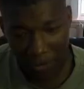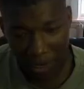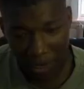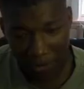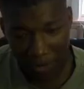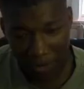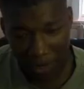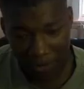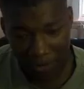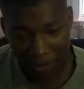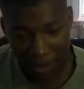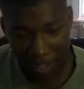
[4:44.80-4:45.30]
in front
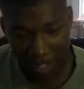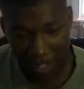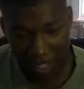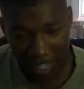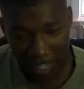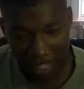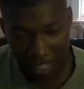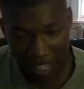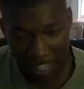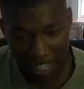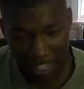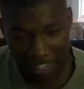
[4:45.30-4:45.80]
of his face
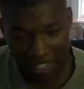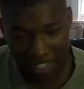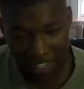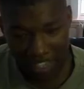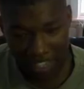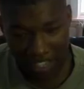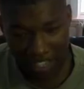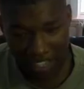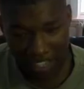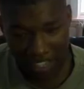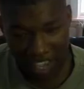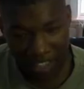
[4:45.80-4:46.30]
like like he's
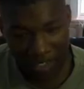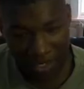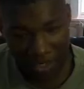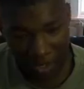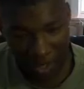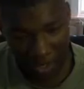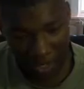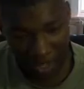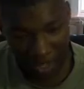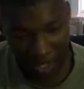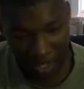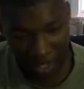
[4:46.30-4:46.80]
just
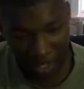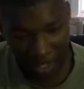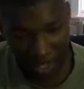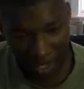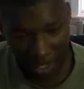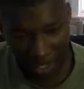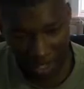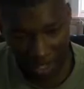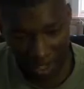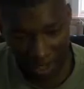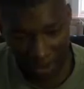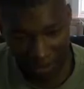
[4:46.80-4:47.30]
nothing.
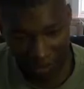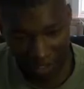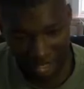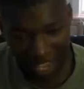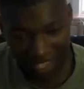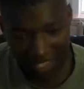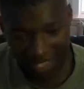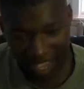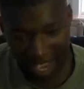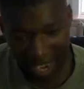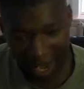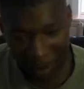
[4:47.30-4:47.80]

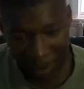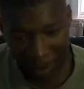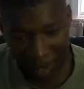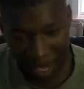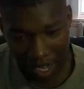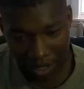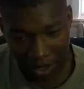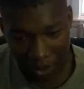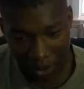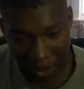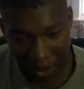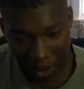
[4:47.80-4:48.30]
That's
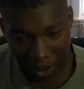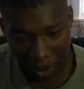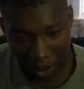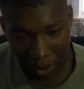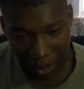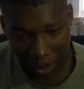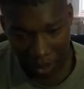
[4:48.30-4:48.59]
diabolical.